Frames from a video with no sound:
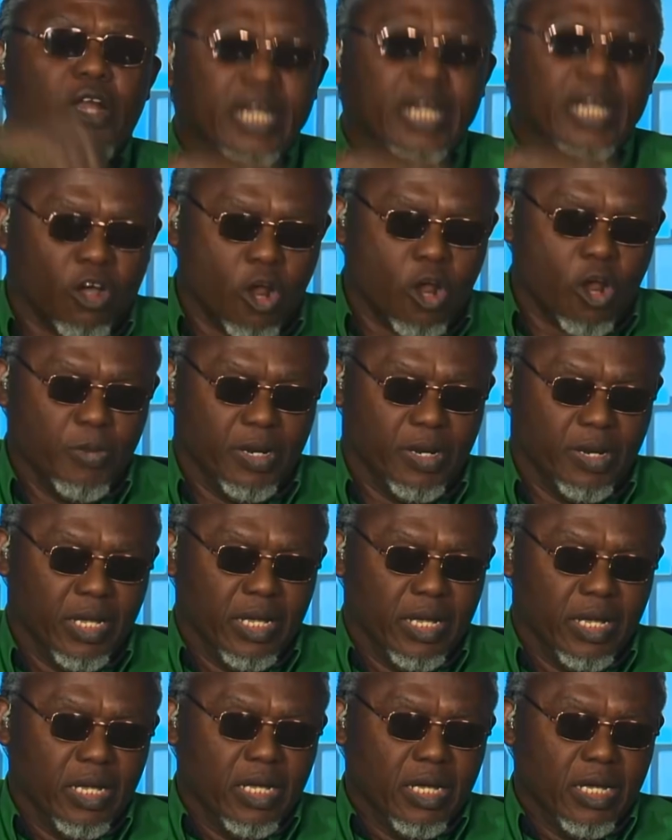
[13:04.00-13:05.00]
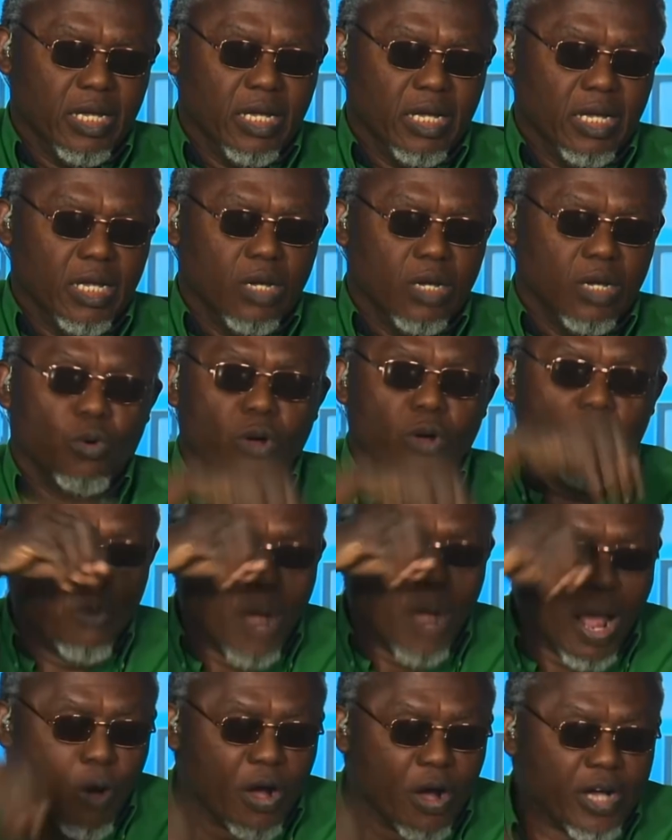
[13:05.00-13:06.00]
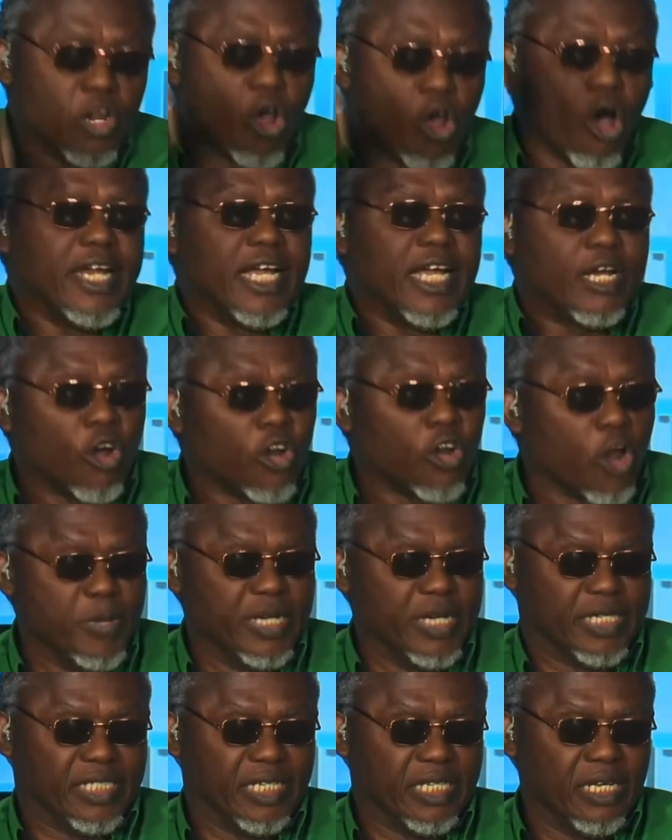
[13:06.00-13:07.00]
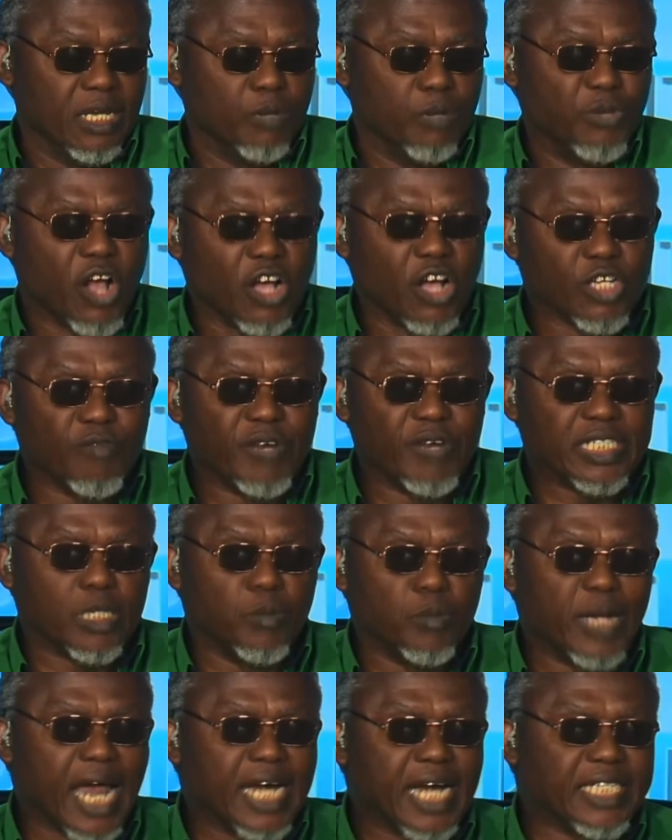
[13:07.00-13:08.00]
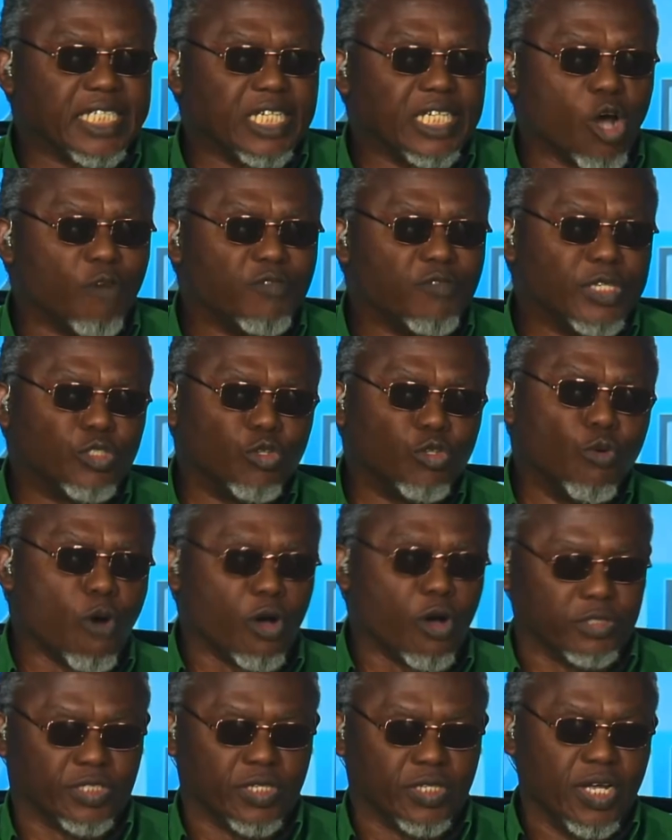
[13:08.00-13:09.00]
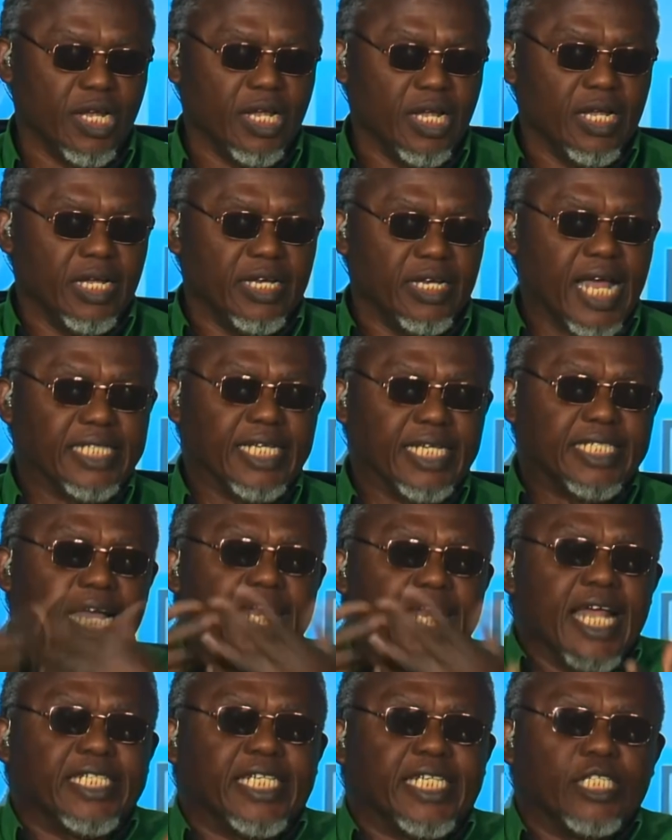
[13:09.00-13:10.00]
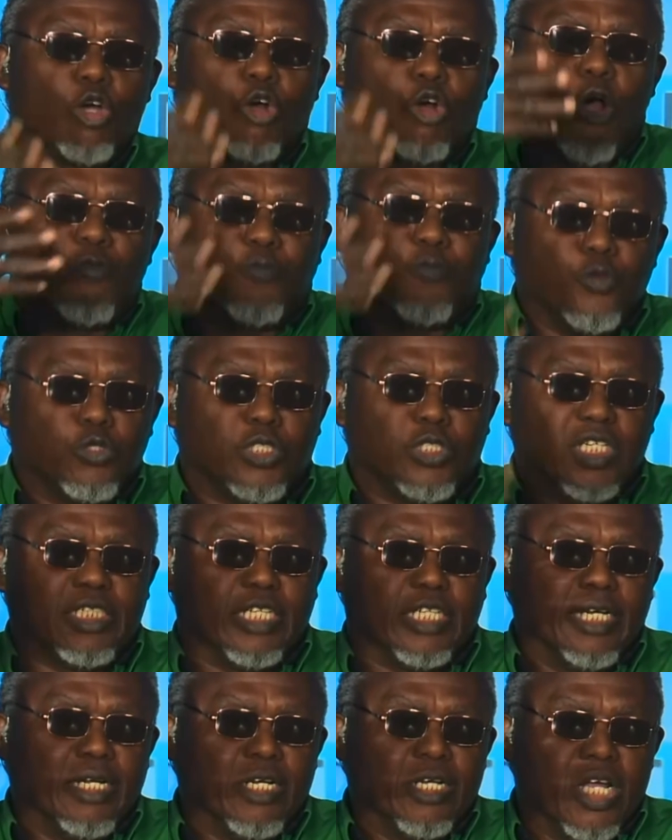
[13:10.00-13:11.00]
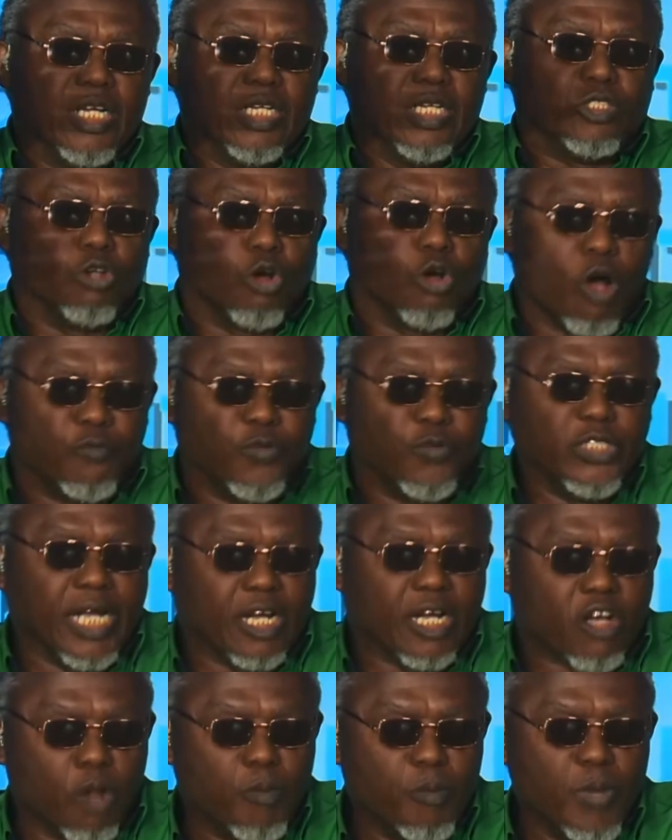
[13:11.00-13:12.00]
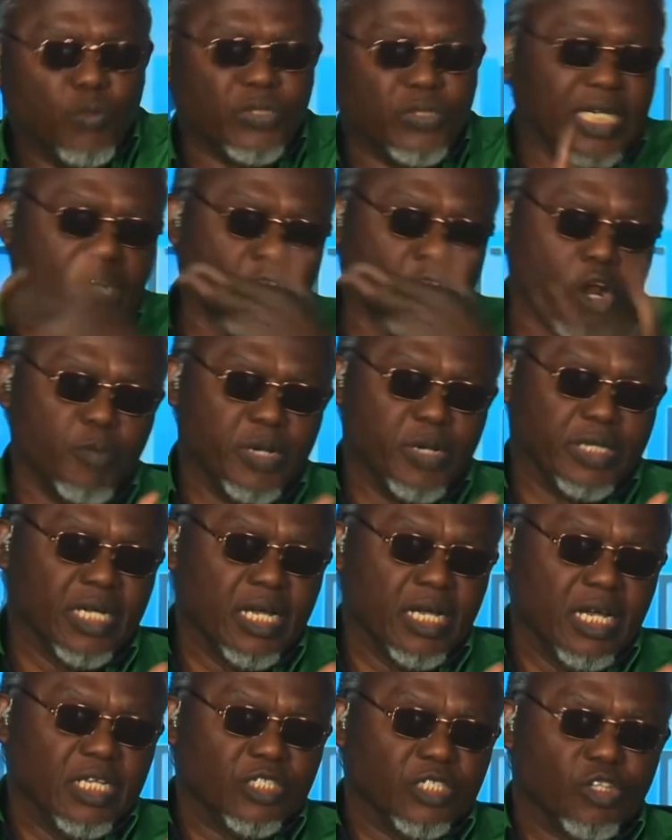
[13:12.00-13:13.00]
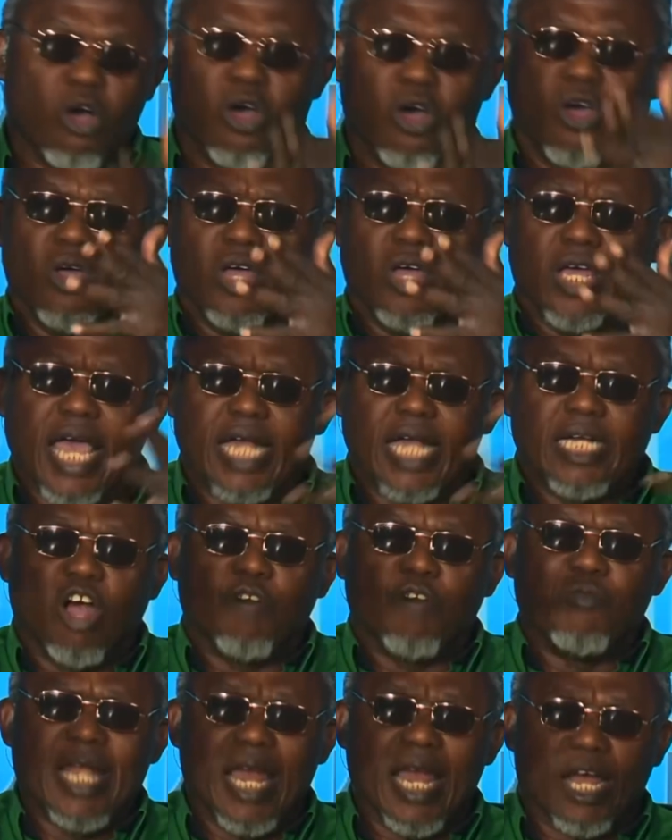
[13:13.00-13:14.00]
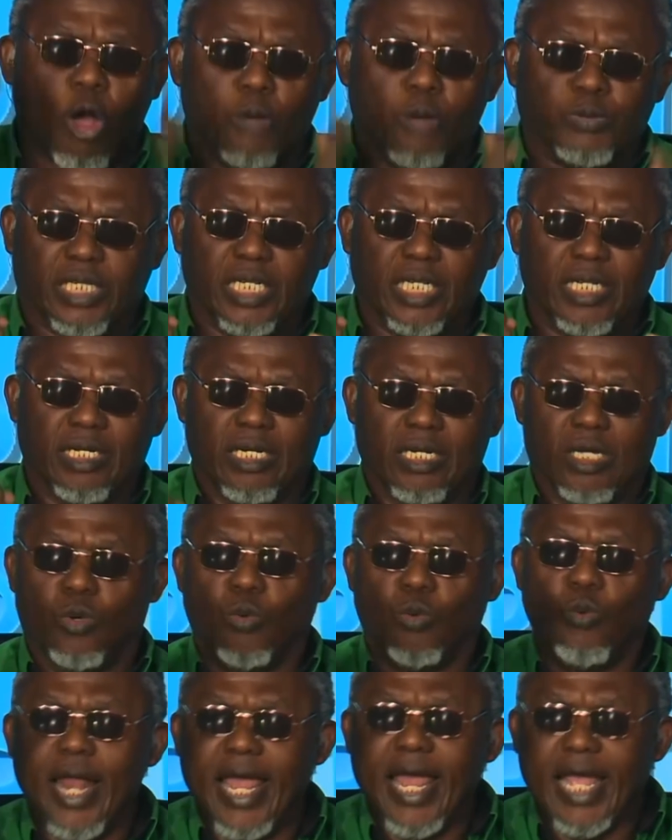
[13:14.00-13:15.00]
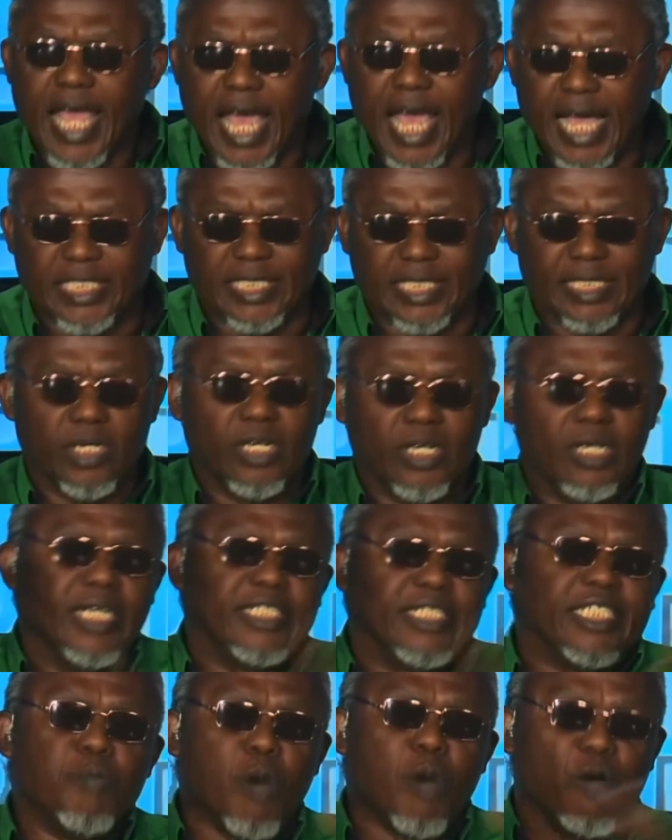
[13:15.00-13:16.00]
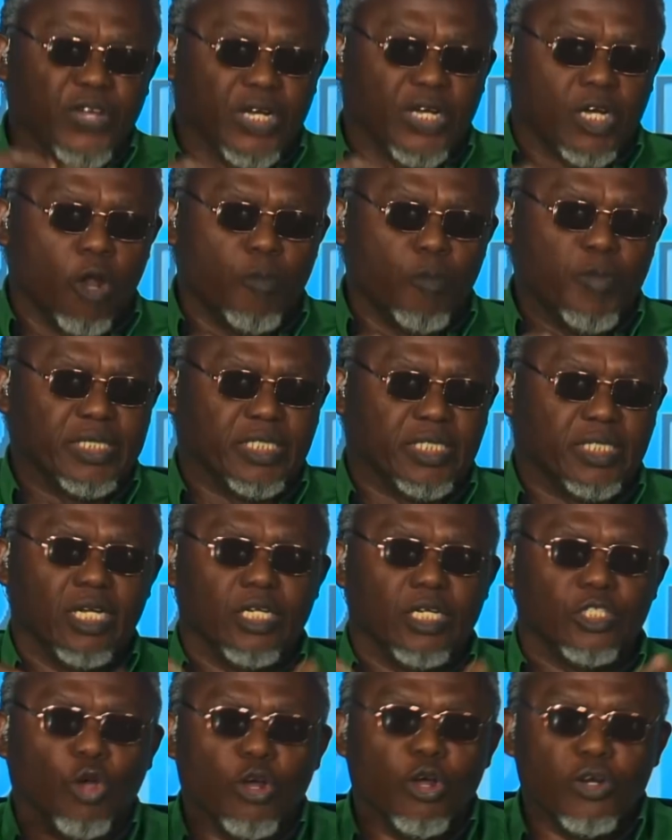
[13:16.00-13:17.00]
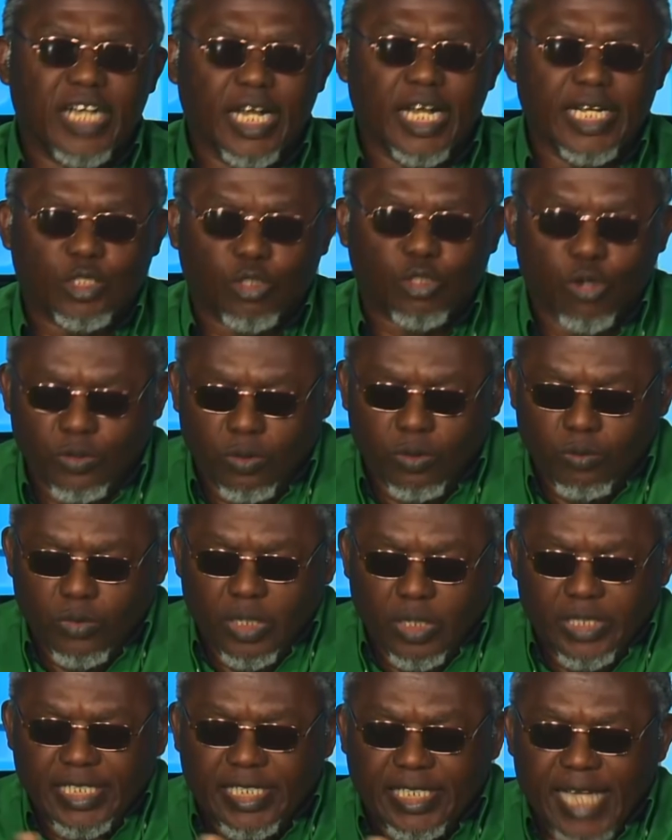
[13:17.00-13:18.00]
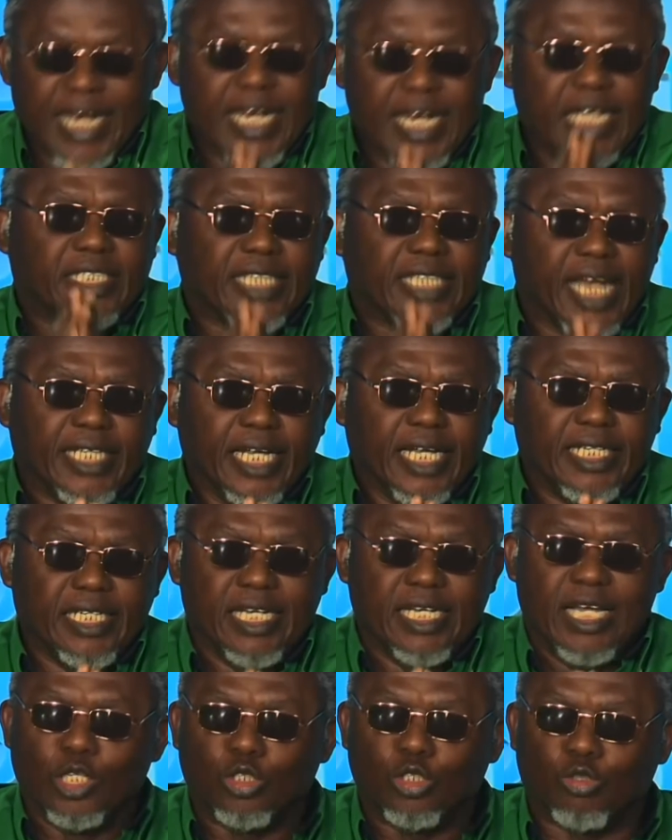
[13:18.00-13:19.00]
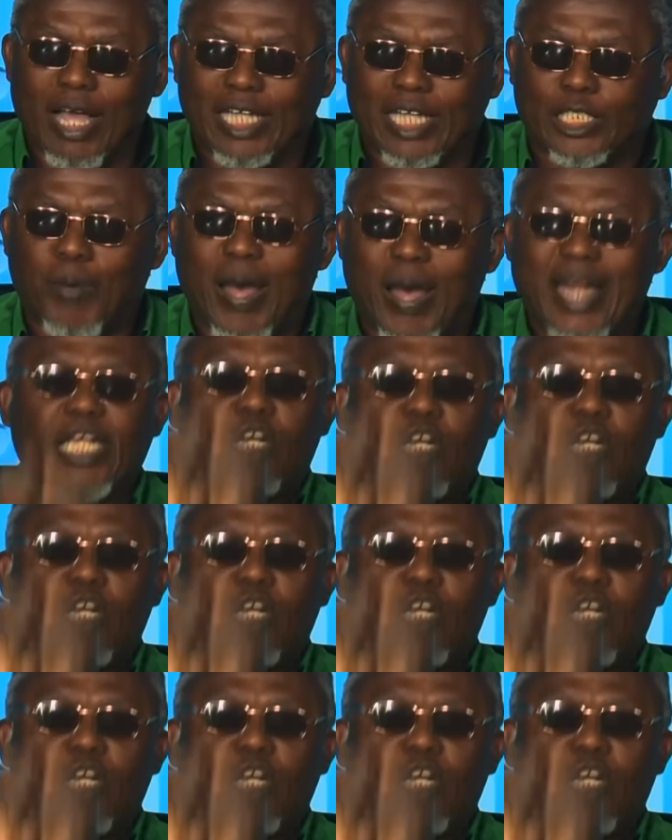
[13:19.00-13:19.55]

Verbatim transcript: on economy we, we are working on economics. Because of the similarity of the two words, there's a tendency to confuse, eh, eh, to confuse economy with economics. So any government that comes in will engage a team of economists to, to design a strategy to expand the